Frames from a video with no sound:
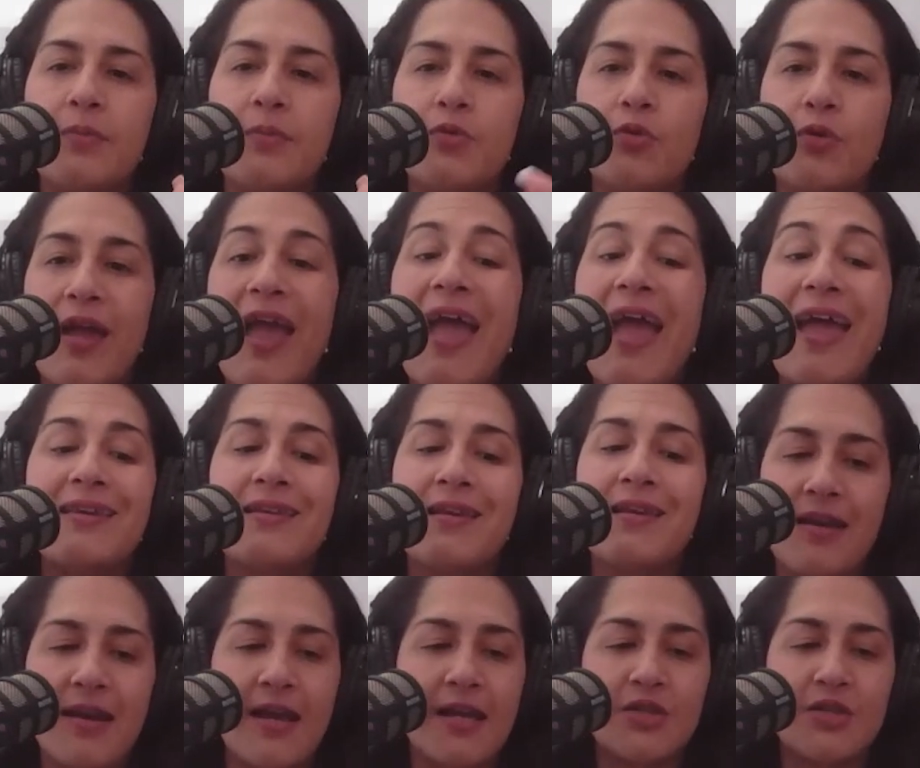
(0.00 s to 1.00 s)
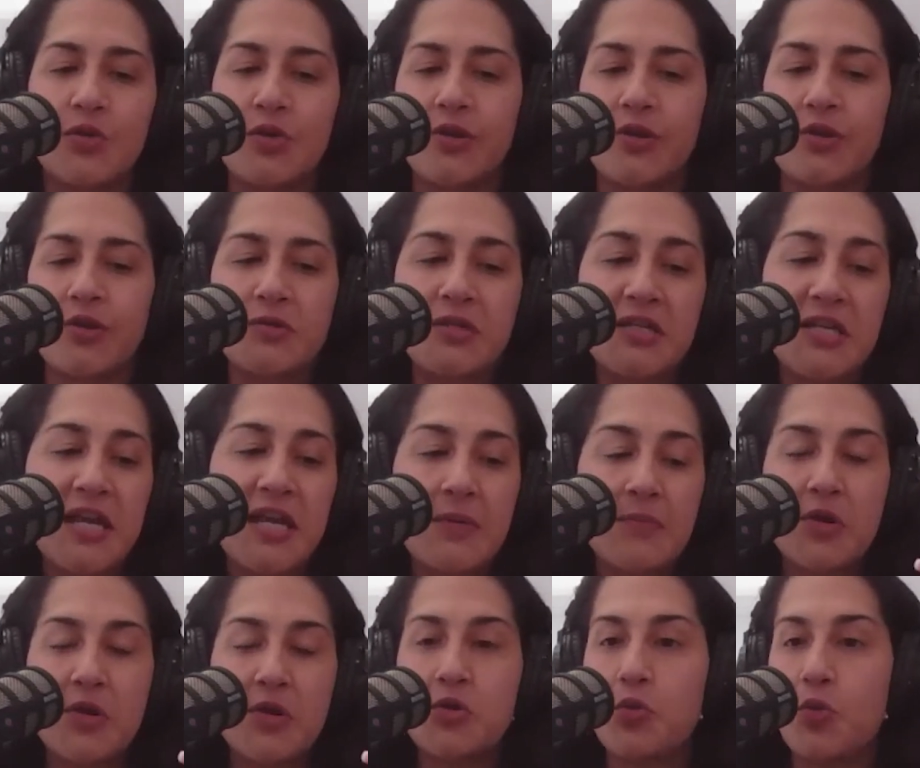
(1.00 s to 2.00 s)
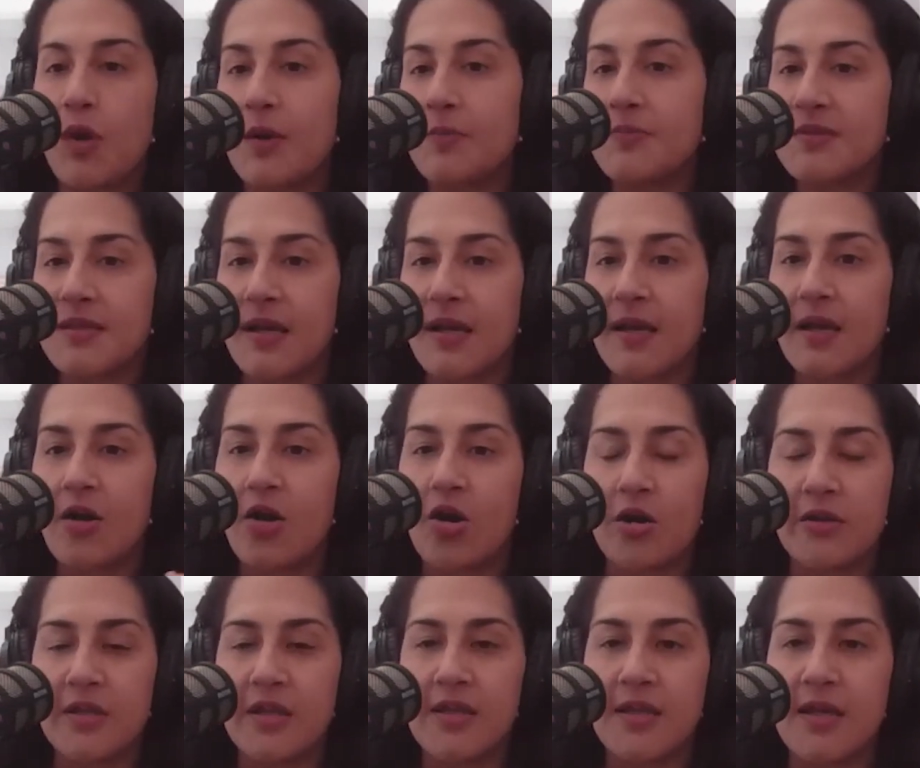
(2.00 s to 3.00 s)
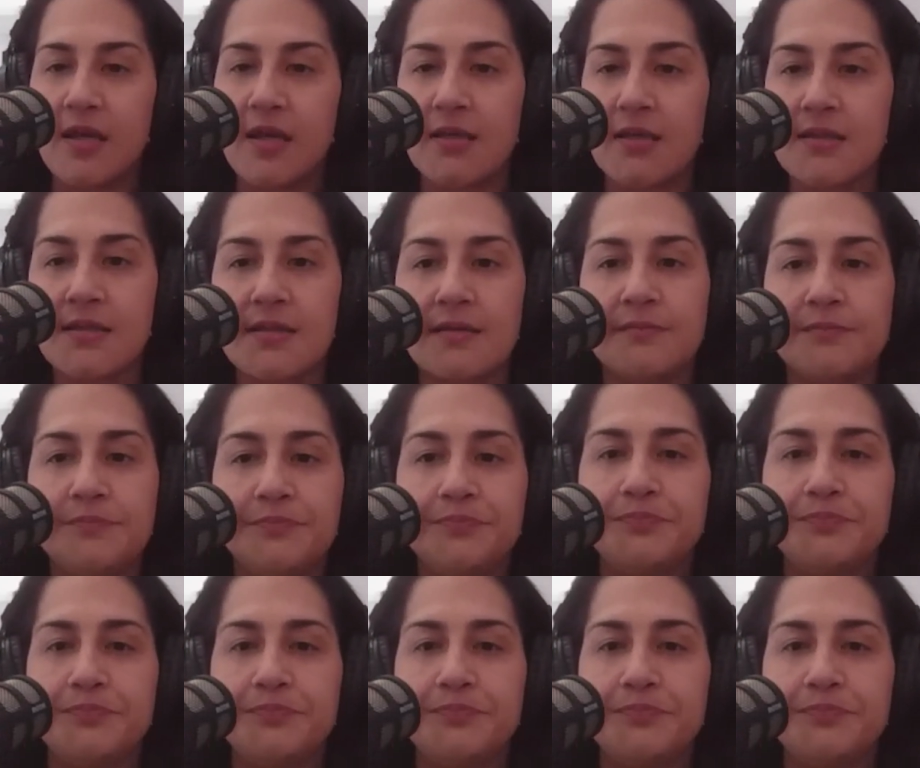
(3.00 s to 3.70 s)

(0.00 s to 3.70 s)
people can connect with you, DM you, website, all the things.